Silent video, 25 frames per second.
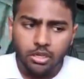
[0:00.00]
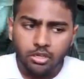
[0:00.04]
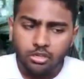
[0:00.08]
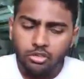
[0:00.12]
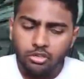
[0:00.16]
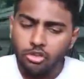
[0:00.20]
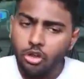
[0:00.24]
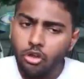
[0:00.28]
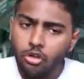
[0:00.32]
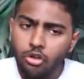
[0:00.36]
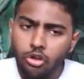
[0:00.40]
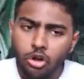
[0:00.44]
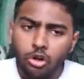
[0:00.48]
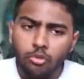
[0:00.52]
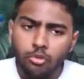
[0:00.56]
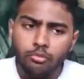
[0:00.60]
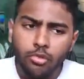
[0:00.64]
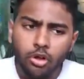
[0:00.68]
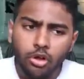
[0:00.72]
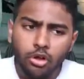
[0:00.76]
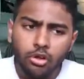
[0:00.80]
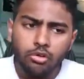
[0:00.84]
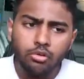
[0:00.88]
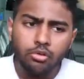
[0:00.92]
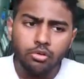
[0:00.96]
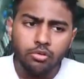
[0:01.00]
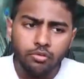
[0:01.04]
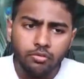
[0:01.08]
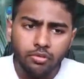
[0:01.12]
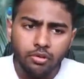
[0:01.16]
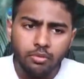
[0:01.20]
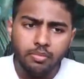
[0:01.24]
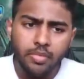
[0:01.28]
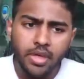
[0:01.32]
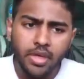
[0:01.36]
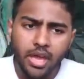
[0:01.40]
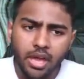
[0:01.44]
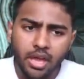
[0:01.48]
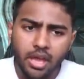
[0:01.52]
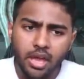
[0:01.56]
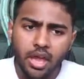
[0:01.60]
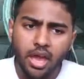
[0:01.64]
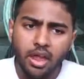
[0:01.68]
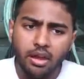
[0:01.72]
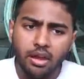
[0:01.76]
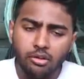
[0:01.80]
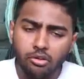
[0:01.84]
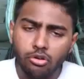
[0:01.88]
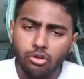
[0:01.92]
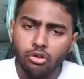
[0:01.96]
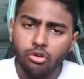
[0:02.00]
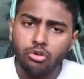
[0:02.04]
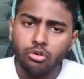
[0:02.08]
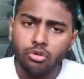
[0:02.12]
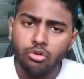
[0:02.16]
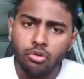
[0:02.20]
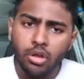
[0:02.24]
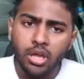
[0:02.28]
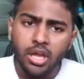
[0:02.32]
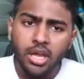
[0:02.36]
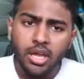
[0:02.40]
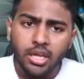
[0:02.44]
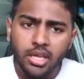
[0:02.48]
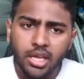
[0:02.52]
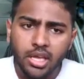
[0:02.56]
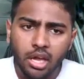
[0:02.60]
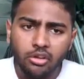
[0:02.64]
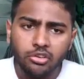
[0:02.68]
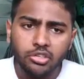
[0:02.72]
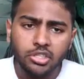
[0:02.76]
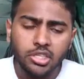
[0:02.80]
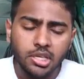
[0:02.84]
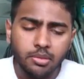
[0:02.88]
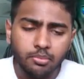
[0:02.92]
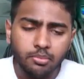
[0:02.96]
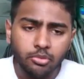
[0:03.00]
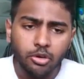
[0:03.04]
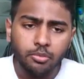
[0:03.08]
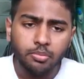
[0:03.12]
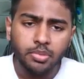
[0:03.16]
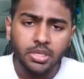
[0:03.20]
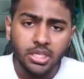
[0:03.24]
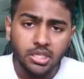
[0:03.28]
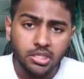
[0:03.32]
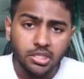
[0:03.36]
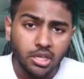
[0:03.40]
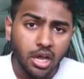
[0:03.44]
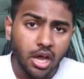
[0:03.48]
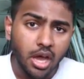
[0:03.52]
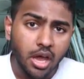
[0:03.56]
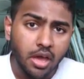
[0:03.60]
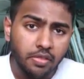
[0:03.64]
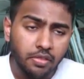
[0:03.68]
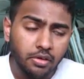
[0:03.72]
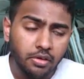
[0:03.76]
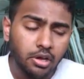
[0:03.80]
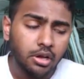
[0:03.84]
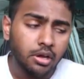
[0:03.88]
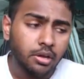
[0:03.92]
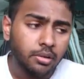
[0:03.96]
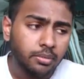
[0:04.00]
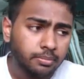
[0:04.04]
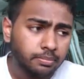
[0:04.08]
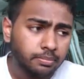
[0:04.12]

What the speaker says: No combo from that, and no counter hit properties either.